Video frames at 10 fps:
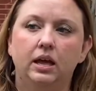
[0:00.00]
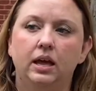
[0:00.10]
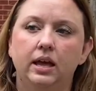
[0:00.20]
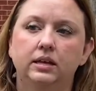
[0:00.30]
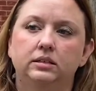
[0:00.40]

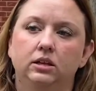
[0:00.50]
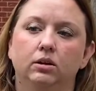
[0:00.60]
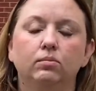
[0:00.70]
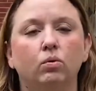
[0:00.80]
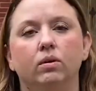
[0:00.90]
is there
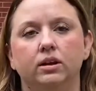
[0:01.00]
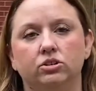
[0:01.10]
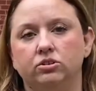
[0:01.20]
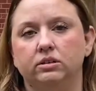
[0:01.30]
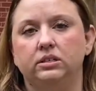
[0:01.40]
more
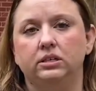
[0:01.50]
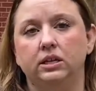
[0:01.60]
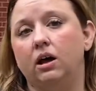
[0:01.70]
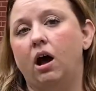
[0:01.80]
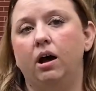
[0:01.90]
interest in
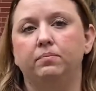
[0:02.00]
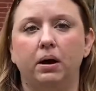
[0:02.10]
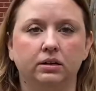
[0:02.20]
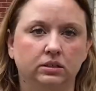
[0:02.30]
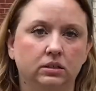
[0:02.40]
the hot
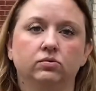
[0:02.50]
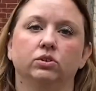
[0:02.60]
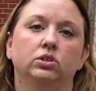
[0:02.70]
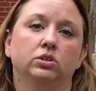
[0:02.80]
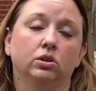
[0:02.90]
boxes
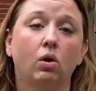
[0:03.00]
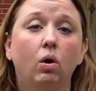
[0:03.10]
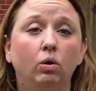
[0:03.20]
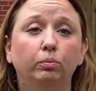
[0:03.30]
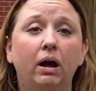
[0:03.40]
versus the
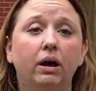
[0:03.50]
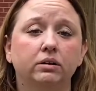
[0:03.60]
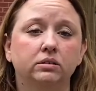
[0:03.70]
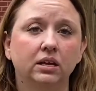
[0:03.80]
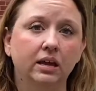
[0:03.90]
cold
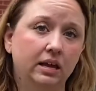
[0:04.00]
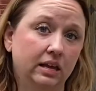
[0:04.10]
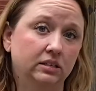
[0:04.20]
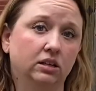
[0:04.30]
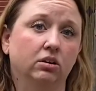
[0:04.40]
box?
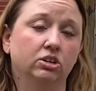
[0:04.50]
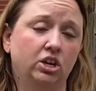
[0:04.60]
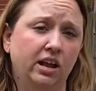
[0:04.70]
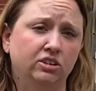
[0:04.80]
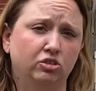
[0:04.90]
Is there a
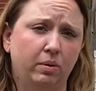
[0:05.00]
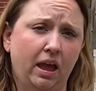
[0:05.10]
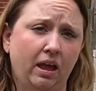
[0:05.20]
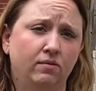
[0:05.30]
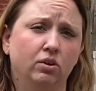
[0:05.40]
change of
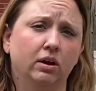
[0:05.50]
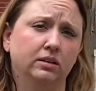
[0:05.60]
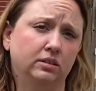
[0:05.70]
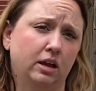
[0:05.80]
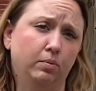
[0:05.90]
behavior
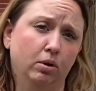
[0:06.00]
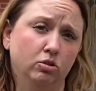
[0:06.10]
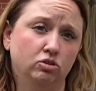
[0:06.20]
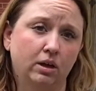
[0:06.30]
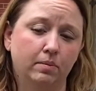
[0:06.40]
as they
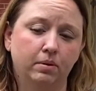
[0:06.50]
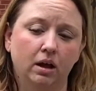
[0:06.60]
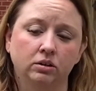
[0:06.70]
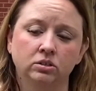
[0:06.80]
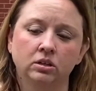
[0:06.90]
approach that
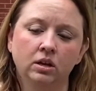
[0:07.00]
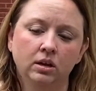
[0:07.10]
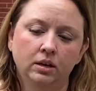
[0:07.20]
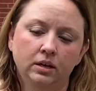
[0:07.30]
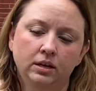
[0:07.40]
box?
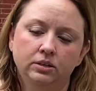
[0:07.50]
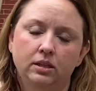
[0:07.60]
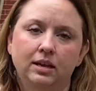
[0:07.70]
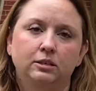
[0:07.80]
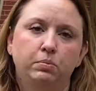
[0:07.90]
Do
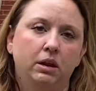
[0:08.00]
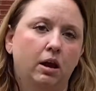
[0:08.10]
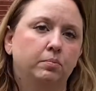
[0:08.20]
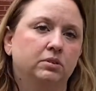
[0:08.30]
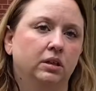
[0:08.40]
they speed
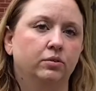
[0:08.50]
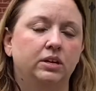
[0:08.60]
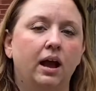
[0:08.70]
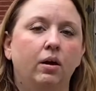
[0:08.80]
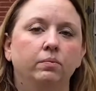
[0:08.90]
up, slow
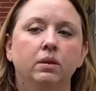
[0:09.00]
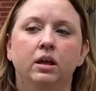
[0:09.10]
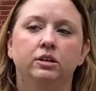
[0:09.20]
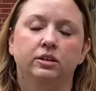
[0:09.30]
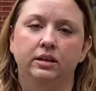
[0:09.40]
down?
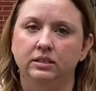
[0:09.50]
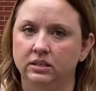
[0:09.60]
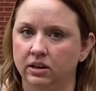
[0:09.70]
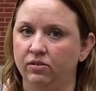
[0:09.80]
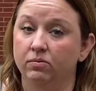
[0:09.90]
Do they
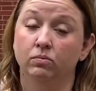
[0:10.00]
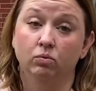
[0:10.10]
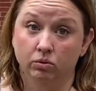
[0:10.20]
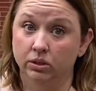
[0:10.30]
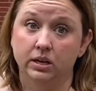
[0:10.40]
sniff
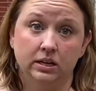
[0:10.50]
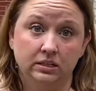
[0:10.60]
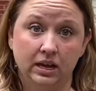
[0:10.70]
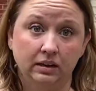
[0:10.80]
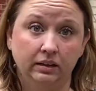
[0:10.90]
really
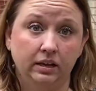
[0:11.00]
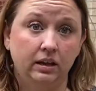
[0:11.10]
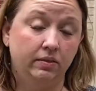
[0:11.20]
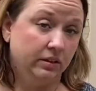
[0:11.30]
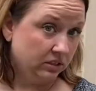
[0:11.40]
intently
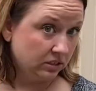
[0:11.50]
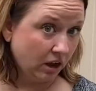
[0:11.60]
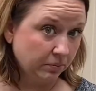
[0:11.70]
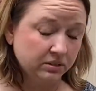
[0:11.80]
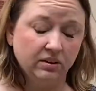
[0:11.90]
and then
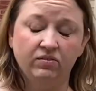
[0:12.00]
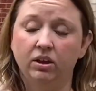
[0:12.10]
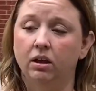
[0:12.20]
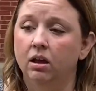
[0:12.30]
stop sniffing?